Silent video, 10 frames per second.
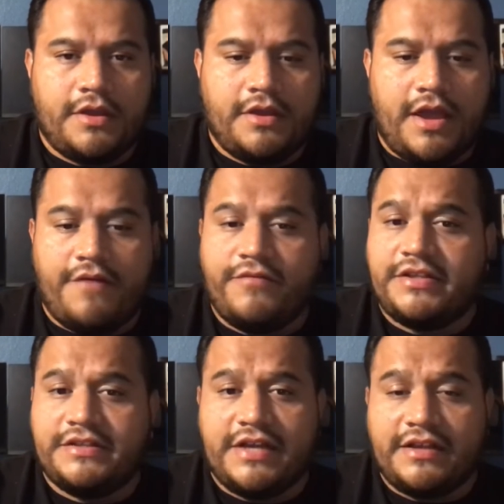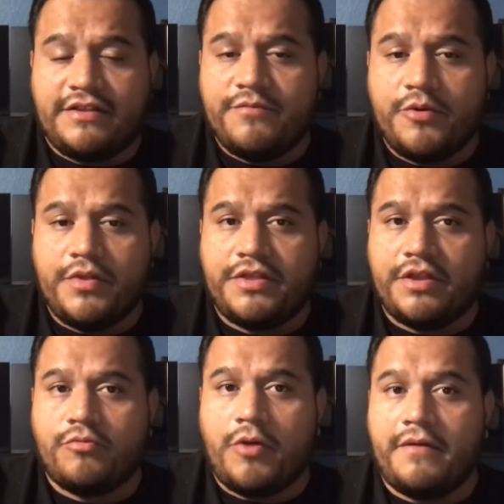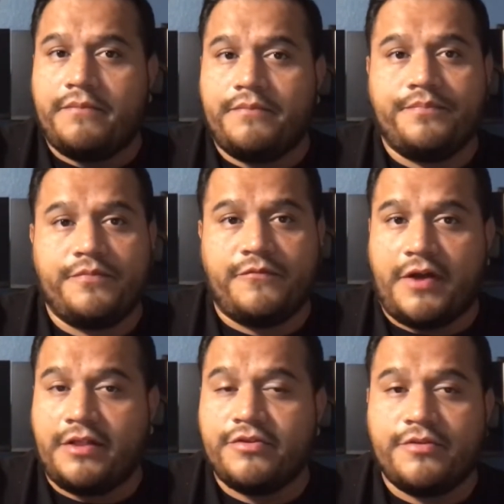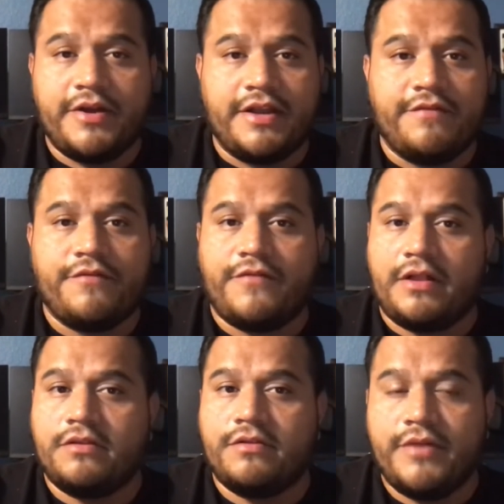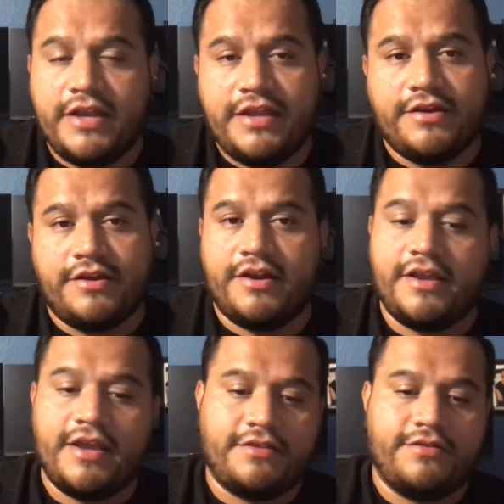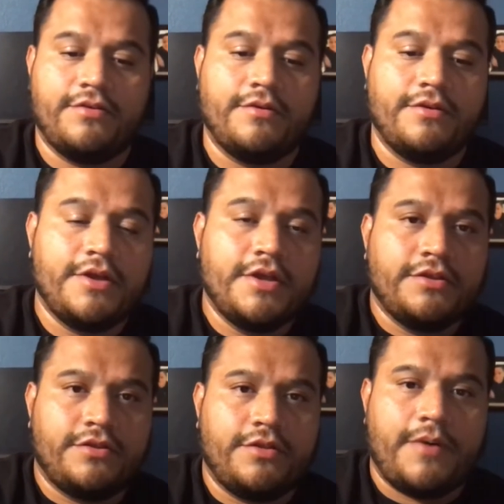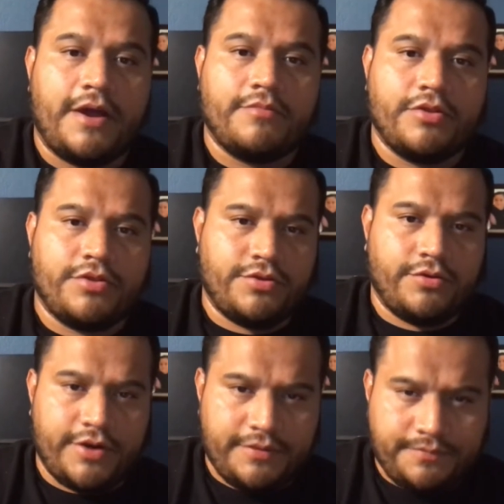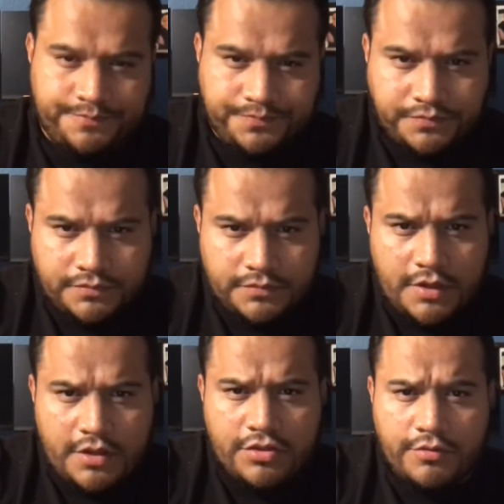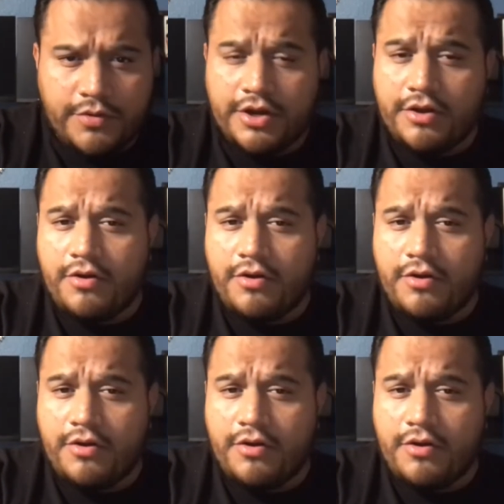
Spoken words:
every detective movie says what? Follow the money. If you follow the money, you're gonna get to the bottom of the story. So we're gonna go to